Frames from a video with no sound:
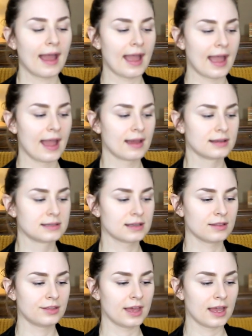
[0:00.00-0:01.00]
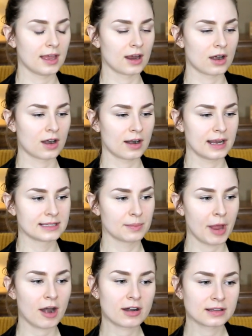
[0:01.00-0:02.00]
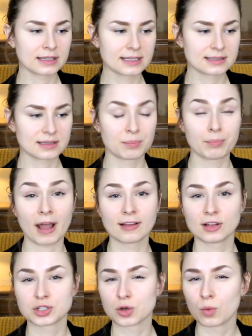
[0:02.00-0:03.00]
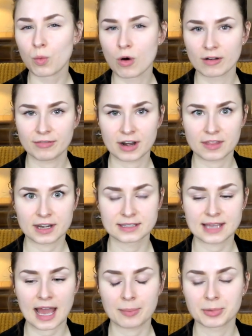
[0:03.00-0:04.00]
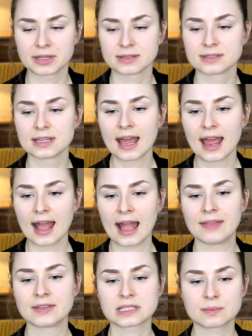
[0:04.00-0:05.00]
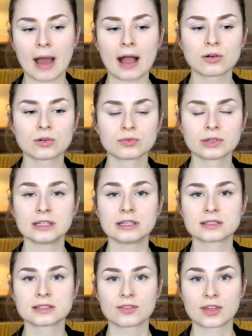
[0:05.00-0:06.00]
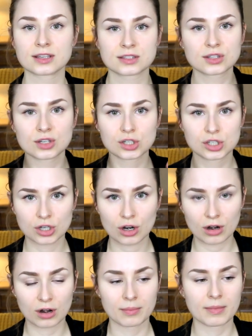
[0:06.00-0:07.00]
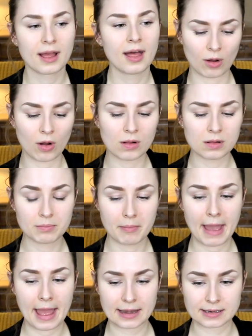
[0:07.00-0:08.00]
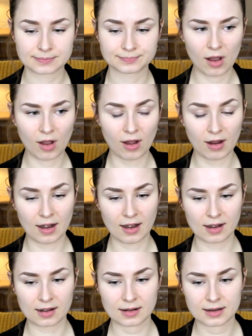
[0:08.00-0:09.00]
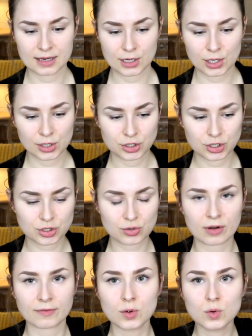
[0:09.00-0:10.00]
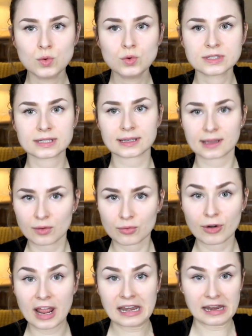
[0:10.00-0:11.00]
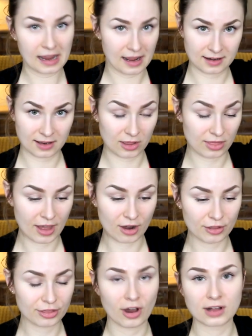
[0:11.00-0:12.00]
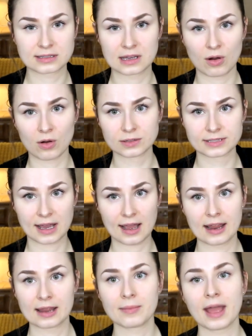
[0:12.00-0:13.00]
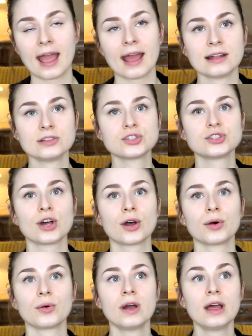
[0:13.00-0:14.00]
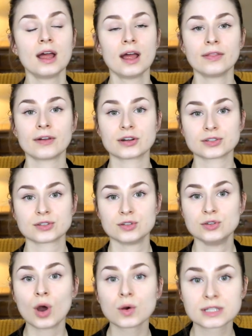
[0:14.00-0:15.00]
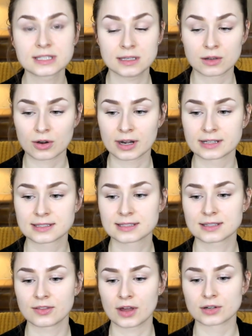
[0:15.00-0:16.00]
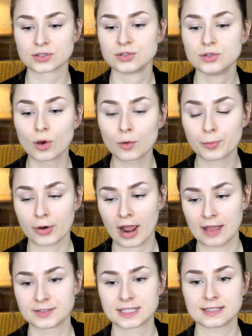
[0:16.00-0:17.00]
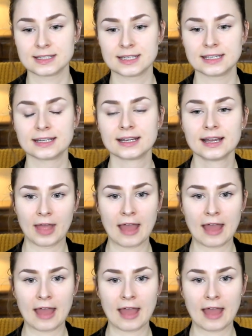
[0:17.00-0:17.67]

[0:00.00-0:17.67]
And there is apparently some biological warfare that has happened, and the Spackle released this germ. All men are just sort of oozing and radiating their thoughts at all time. And so there's no secrets, there's no privacy.